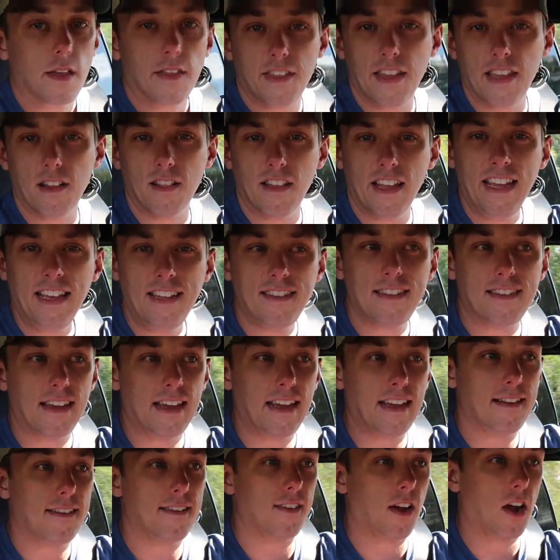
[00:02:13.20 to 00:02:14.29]
The Elise
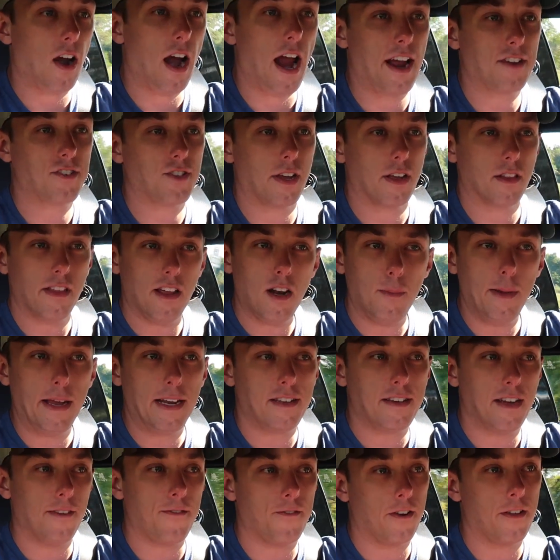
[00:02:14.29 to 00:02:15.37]
seats are actually a little
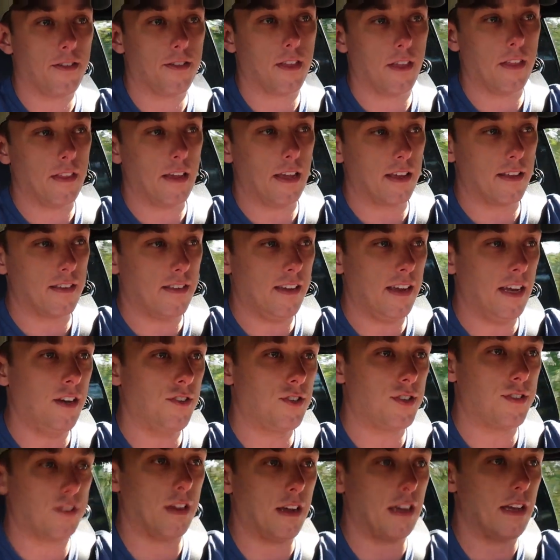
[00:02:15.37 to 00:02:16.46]
bit different than the
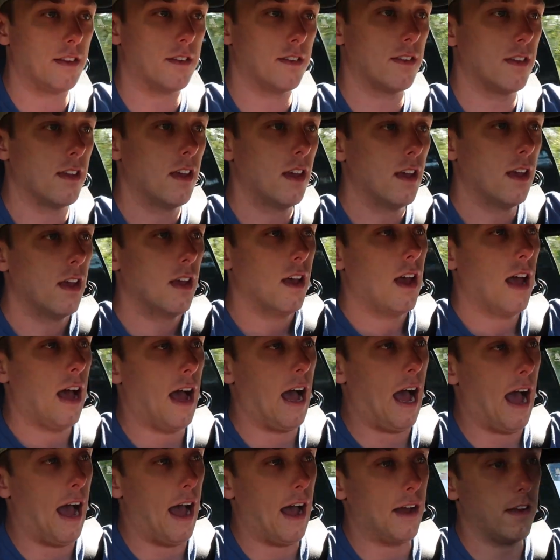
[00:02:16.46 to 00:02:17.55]
EXIGE seats.
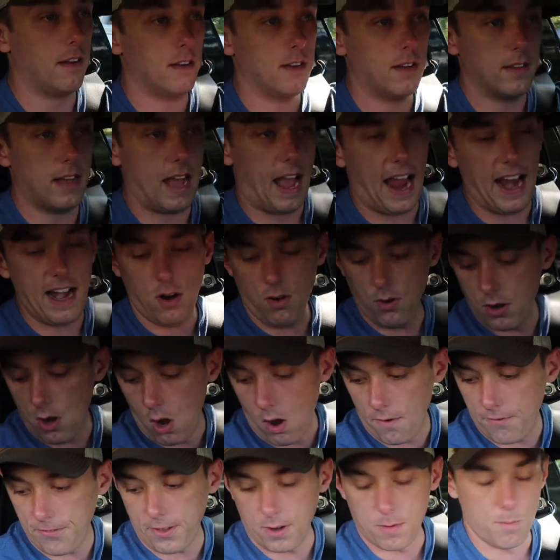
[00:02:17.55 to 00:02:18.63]
I don't
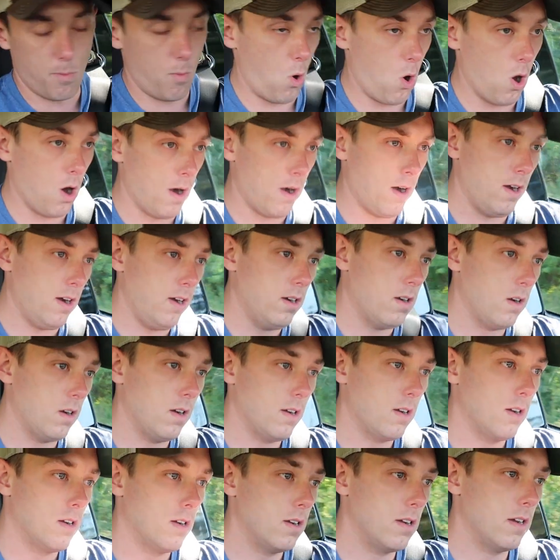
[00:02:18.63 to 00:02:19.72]
know if they're more
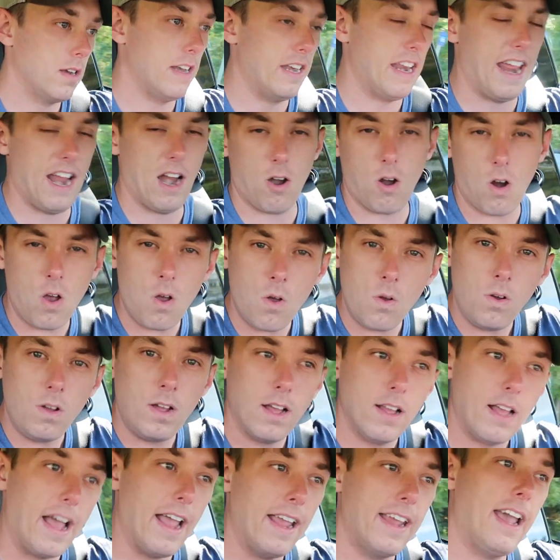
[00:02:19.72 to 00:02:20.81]
narrow,
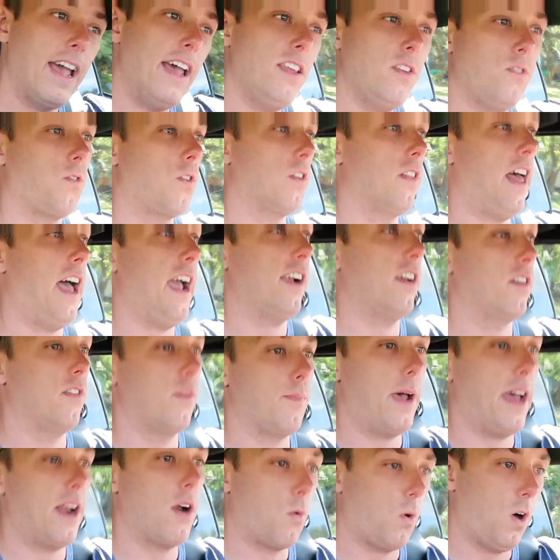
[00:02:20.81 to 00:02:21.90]
I guess, for lack of a
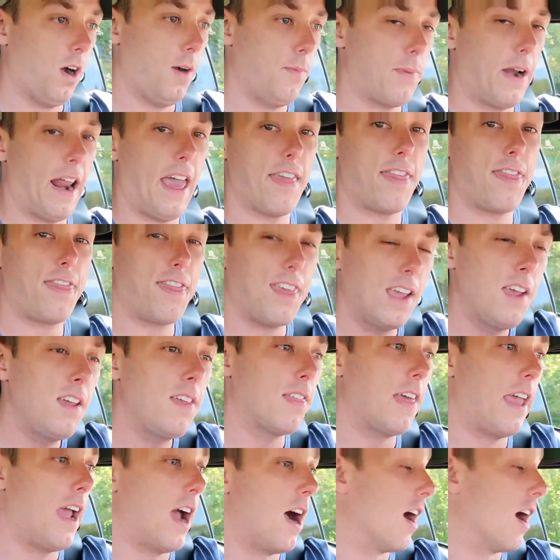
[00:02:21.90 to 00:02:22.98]
better word, but I think they